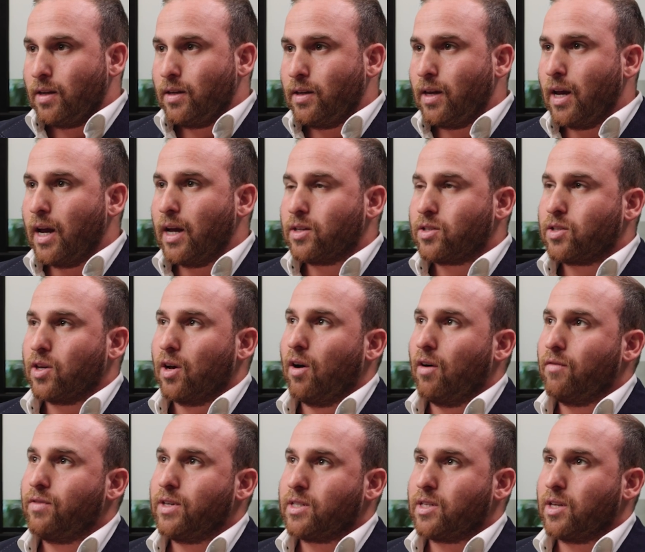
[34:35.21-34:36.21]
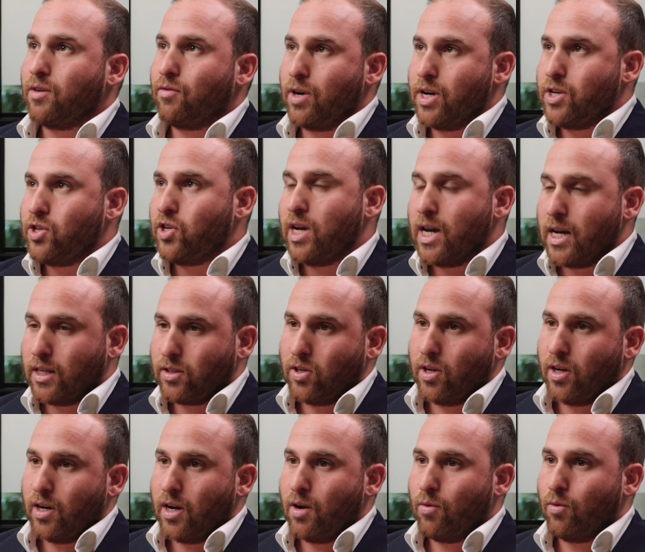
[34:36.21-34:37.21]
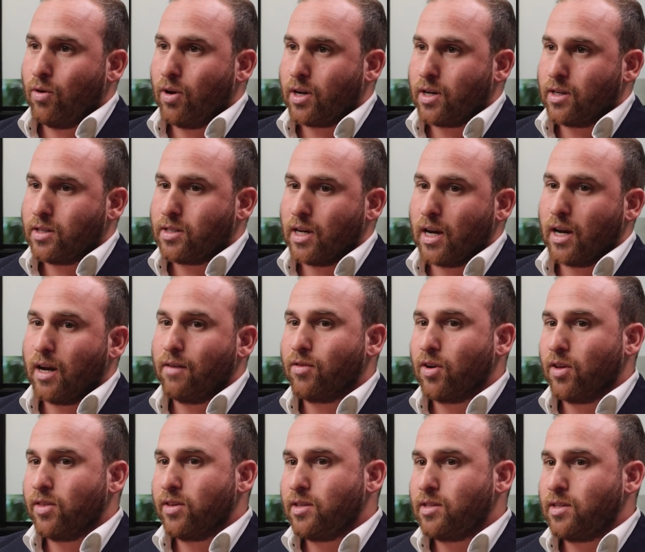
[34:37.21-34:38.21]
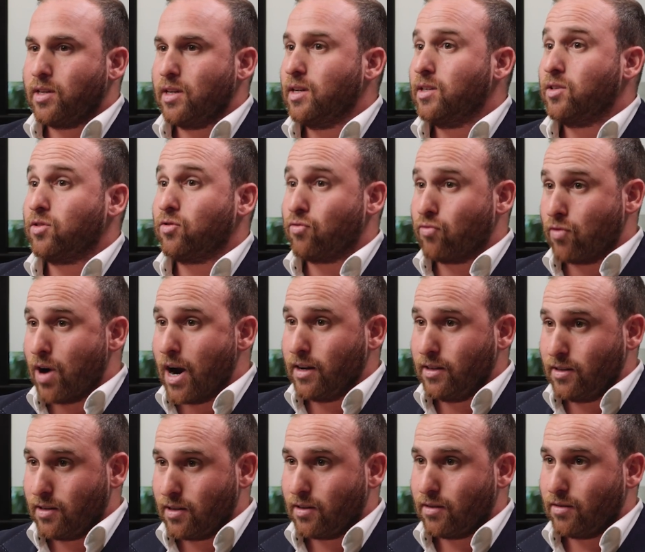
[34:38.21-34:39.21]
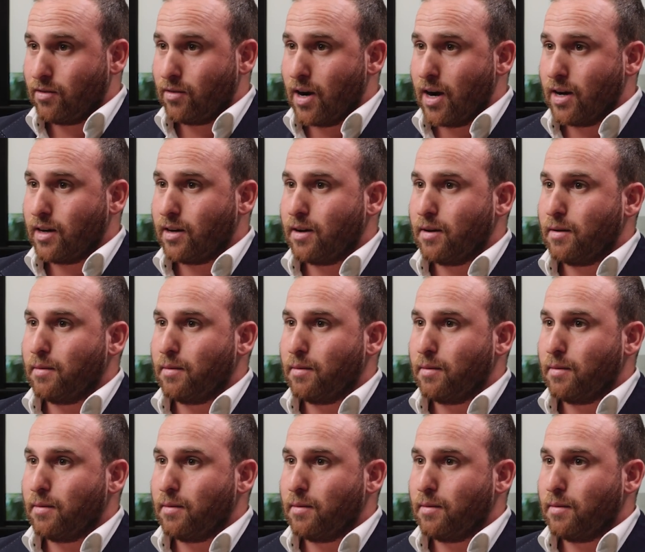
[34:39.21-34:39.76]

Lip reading: Yeah, so obviously reaching out to your network and saying, I've got this thing is great, right?